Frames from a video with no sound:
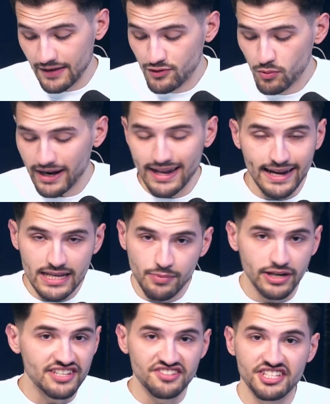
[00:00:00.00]
if you want
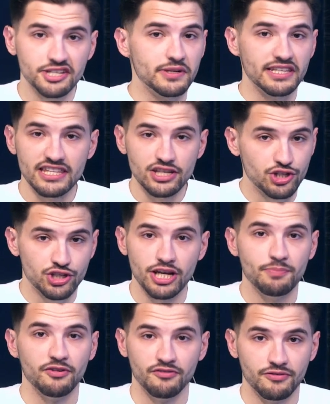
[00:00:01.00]
anybody steering this
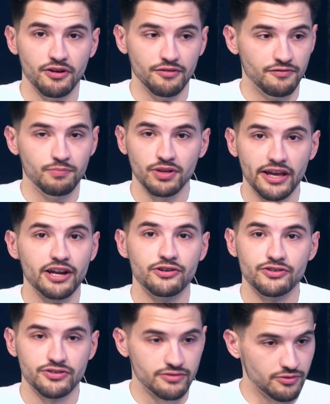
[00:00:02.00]
ship of
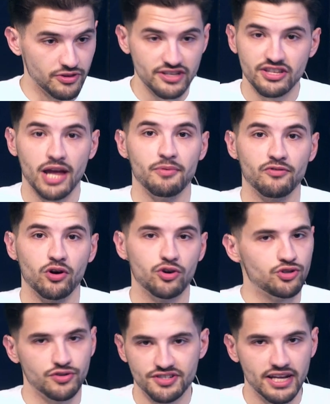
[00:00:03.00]
players or this type of
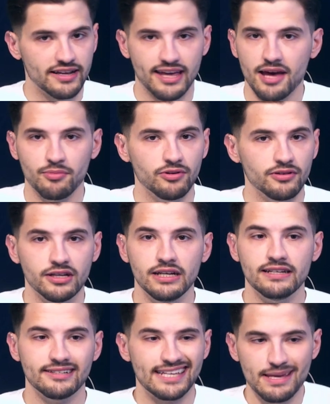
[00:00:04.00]
culture, it's Dan Campbell
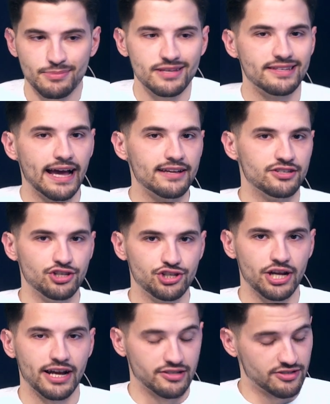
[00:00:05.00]
to keep these guys in
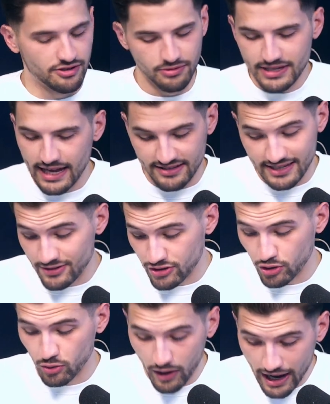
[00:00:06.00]
check. So, yes, he's
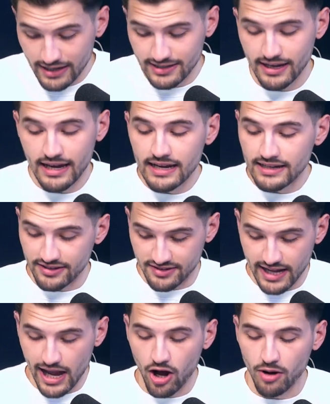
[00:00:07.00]
correct to
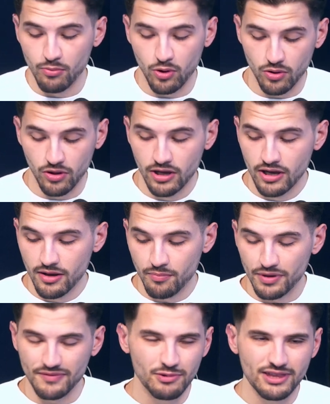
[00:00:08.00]
stay humble.
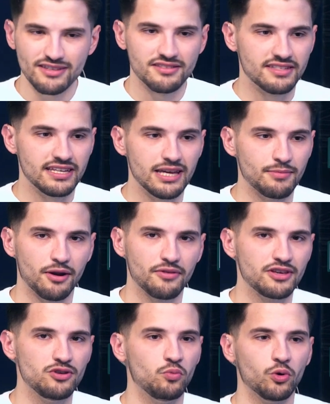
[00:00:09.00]
But with this team, I don't
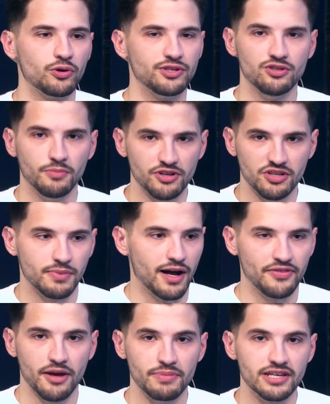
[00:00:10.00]
think you worry too much
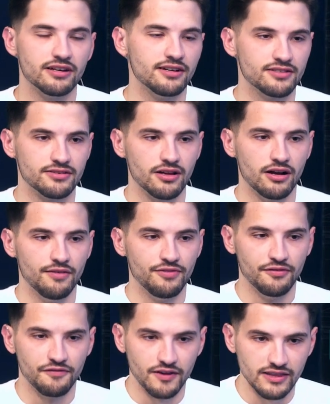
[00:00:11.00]
about that because
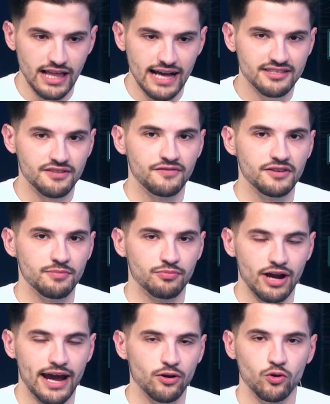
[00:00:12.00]
of the philosophy
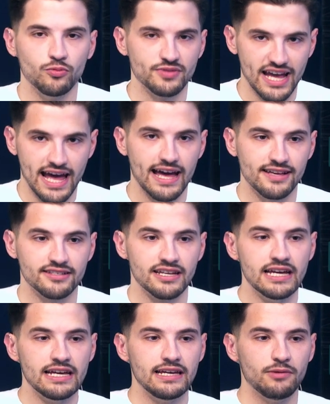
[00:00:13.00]
Brad Holmes has
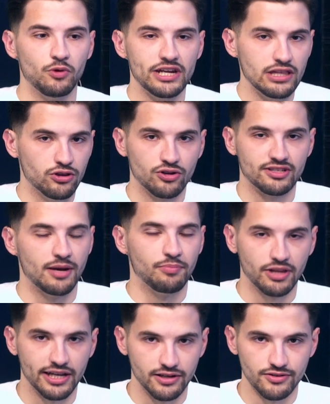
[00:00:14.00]
when he looks
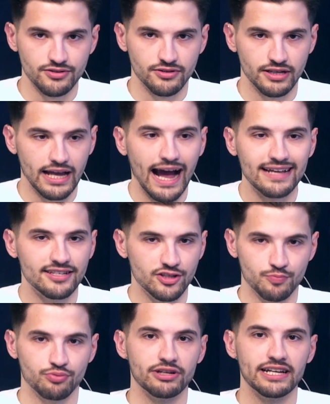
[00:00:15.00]
at players, the guys
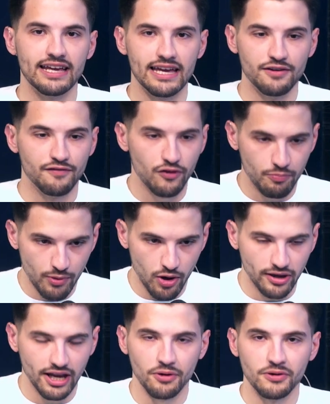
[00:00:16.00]
he's bringing in,
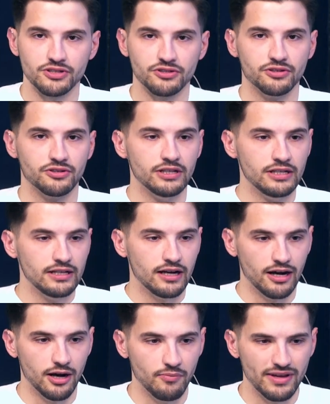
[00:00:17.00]
football character,
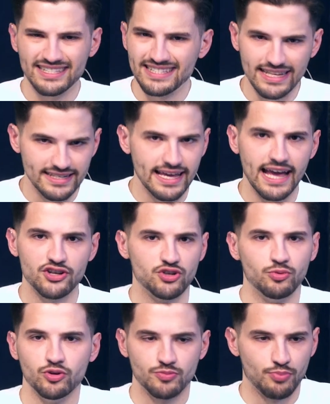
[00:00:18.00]

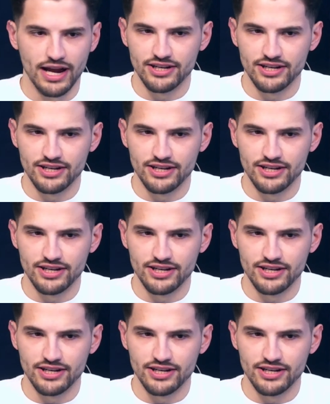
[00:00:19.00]
intangibles,